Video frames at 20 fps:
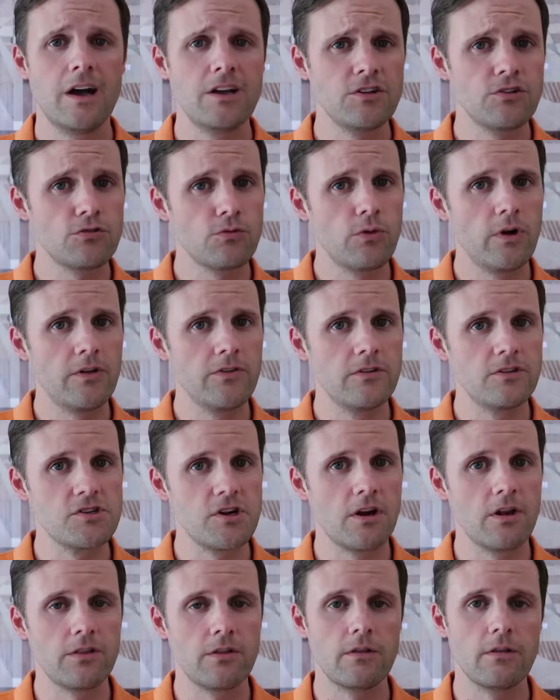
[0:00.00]
I just read the
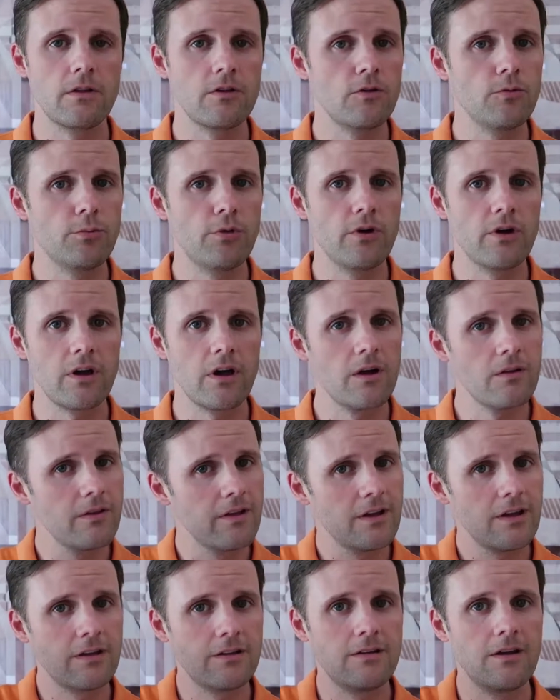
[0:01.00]
Jonathan Little book. I'll
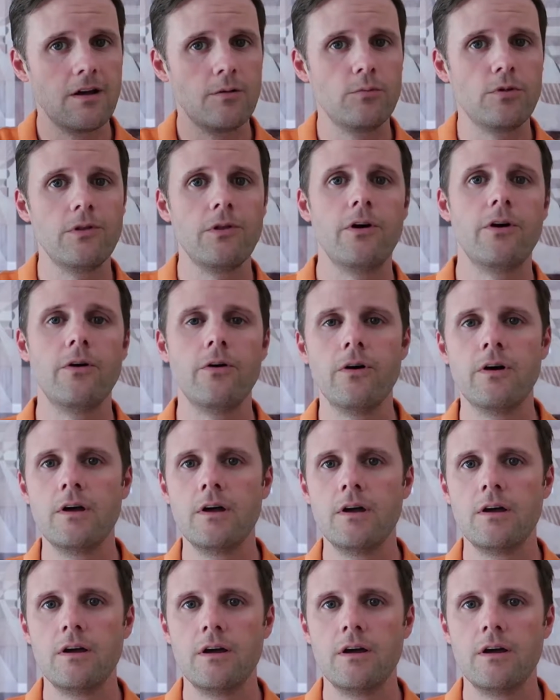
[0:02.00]
link it down below.